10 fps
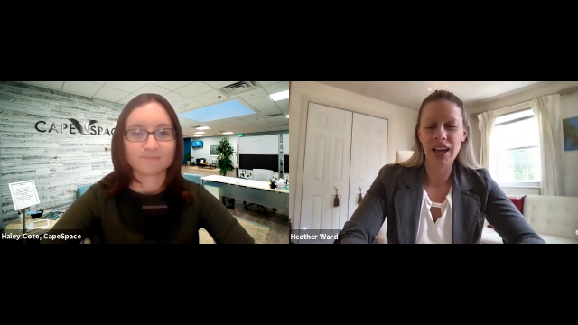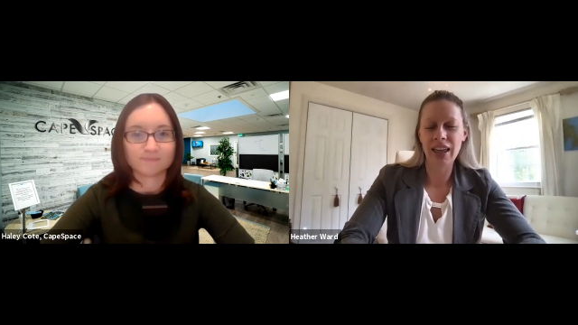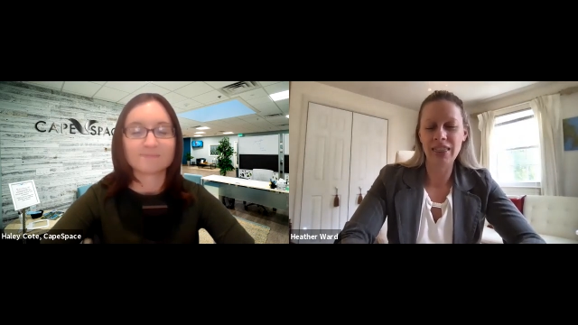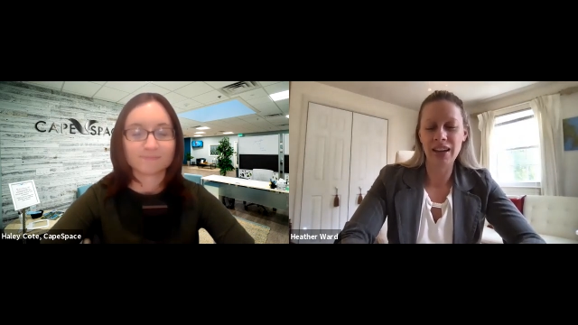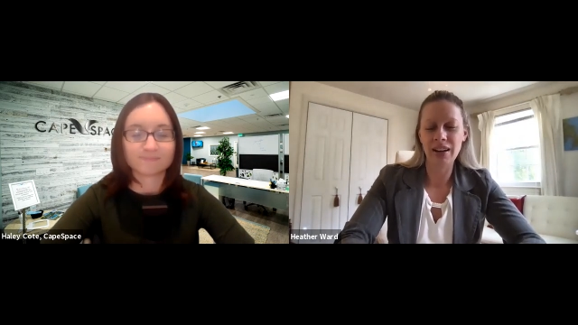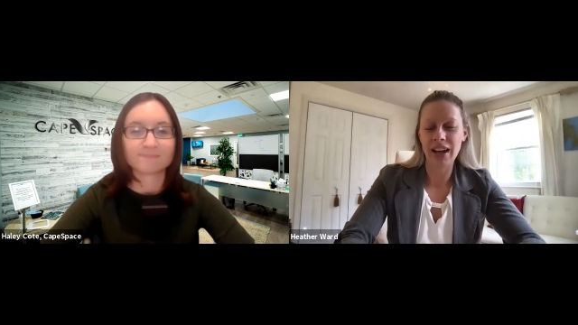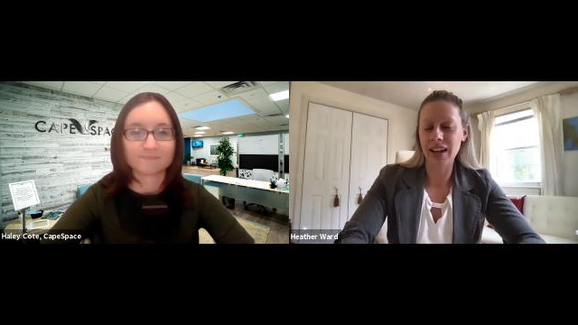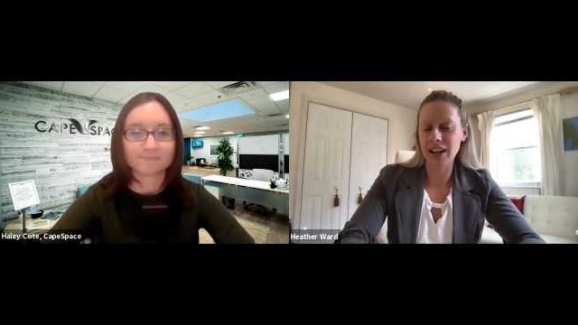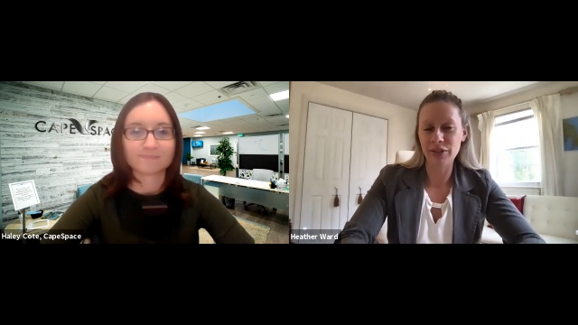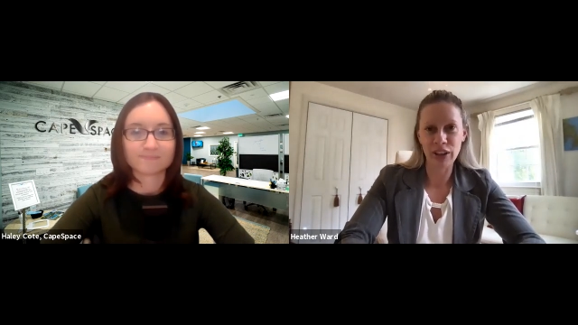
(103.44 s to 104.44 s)
Speaker 1: And then
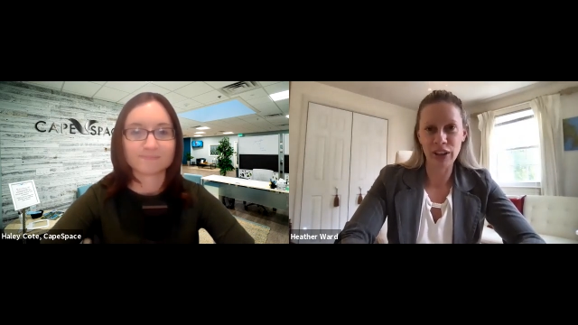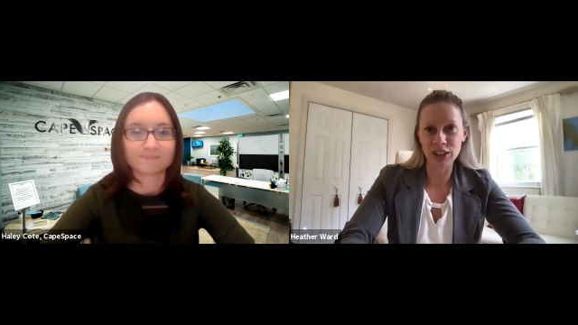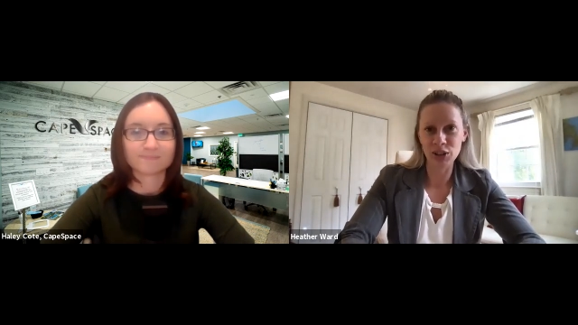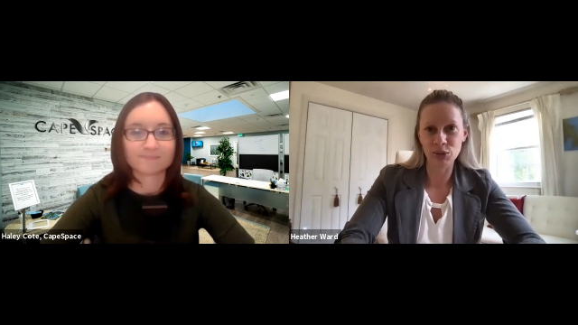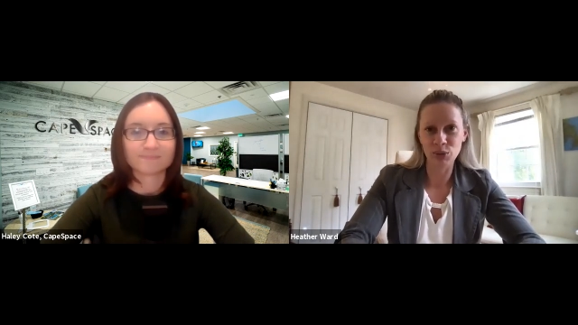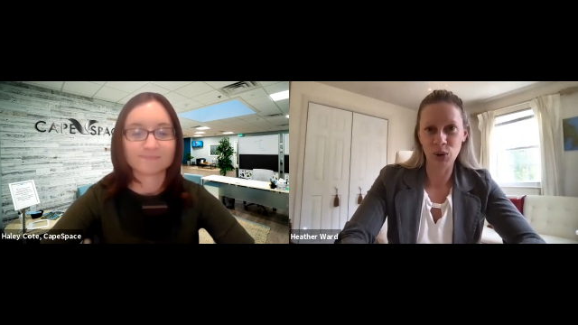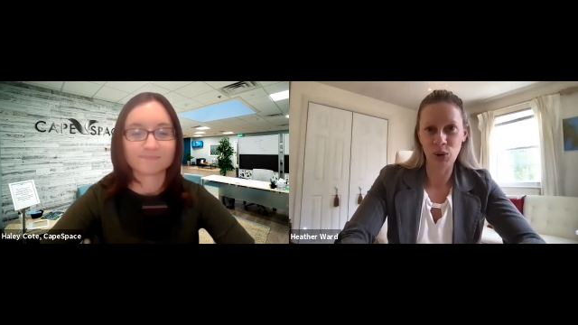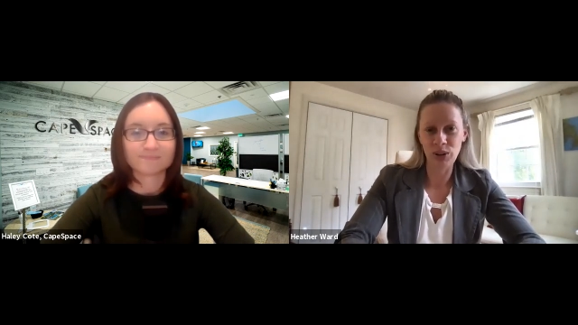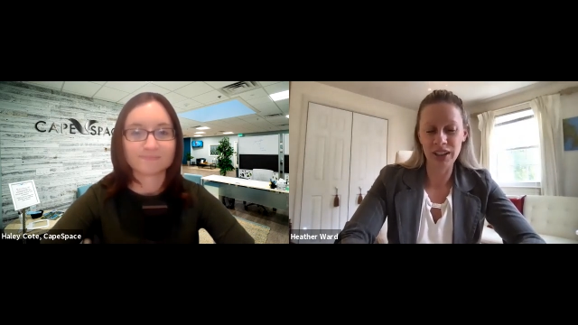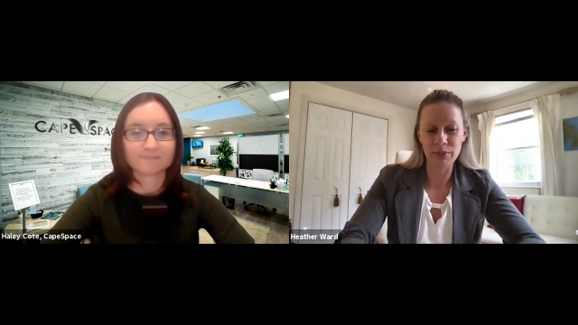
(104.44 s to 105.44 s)
I kind of fell into the
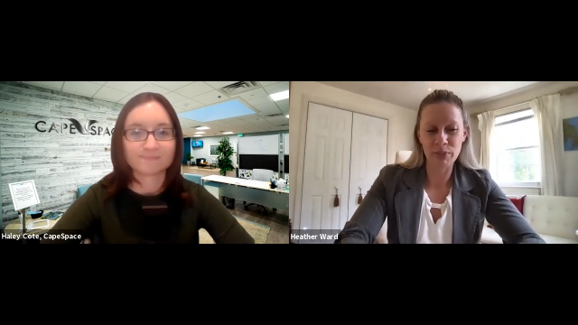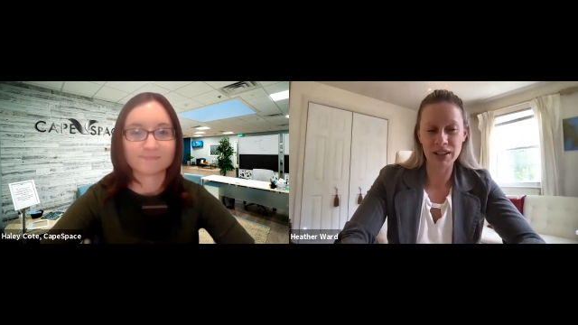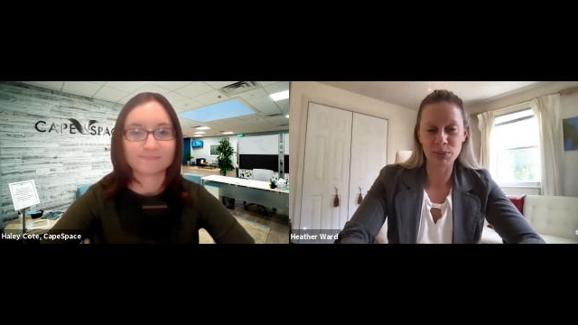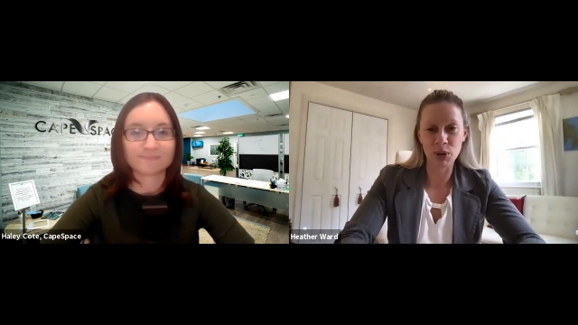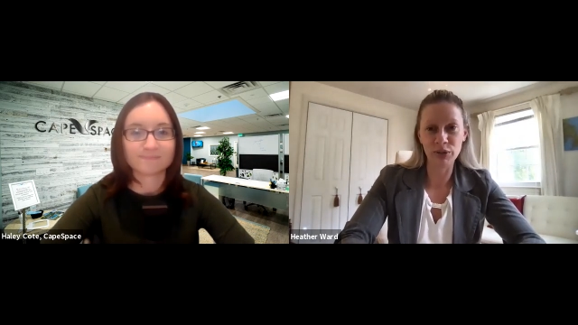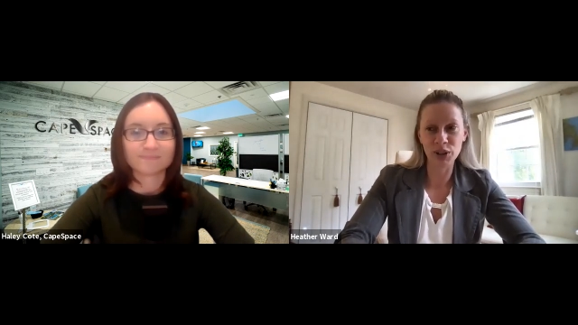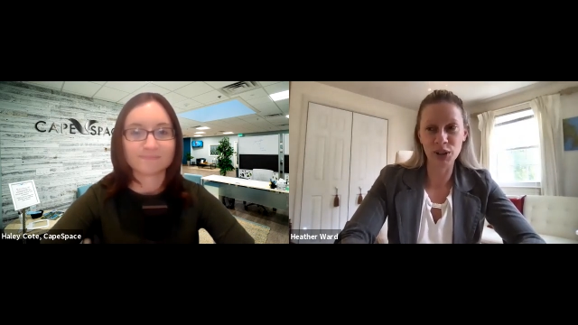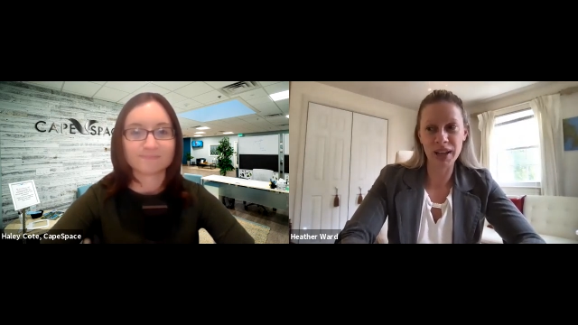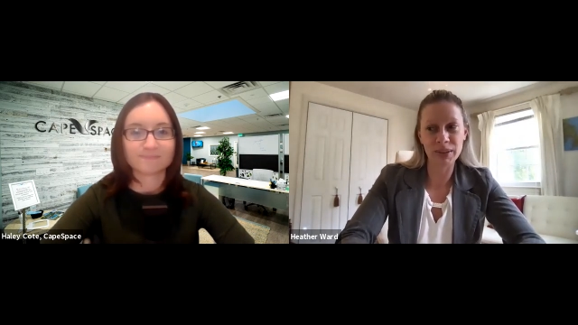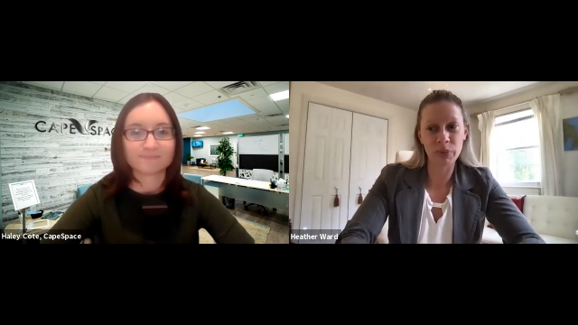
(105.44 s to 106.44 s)
role in my small firm.